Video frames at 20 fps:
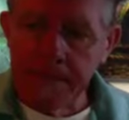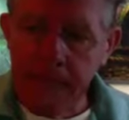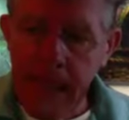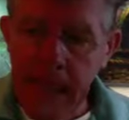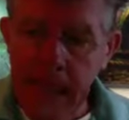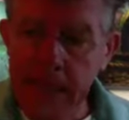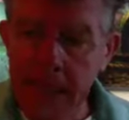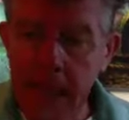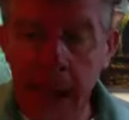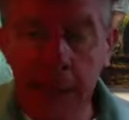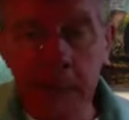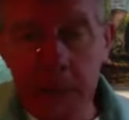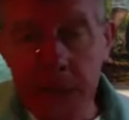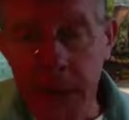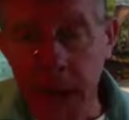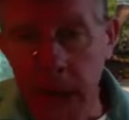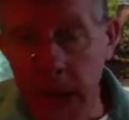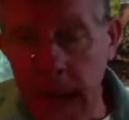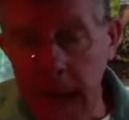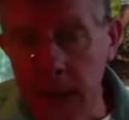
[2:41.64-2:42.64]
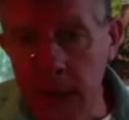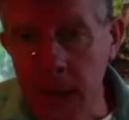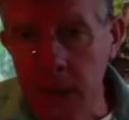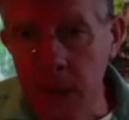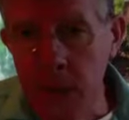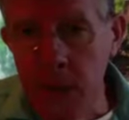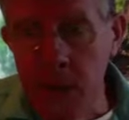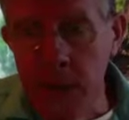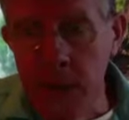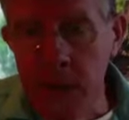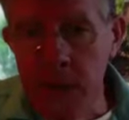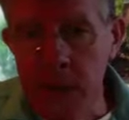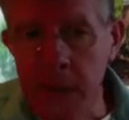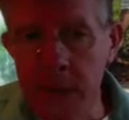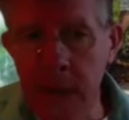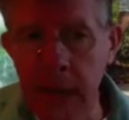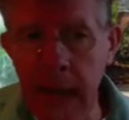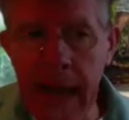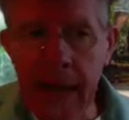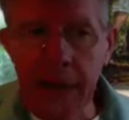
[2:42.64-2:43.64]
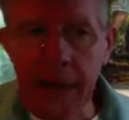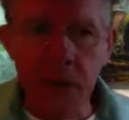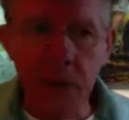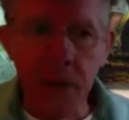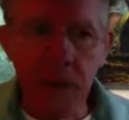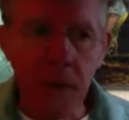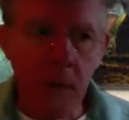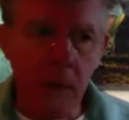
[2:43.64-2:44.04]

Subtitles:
examples that I like to use is cilantro,